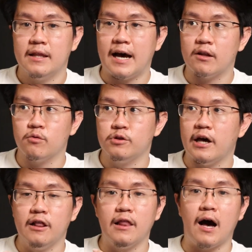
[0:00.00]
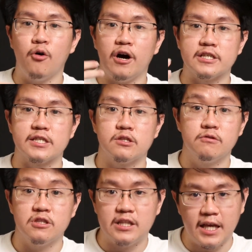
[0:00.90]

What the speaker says: that would allow us to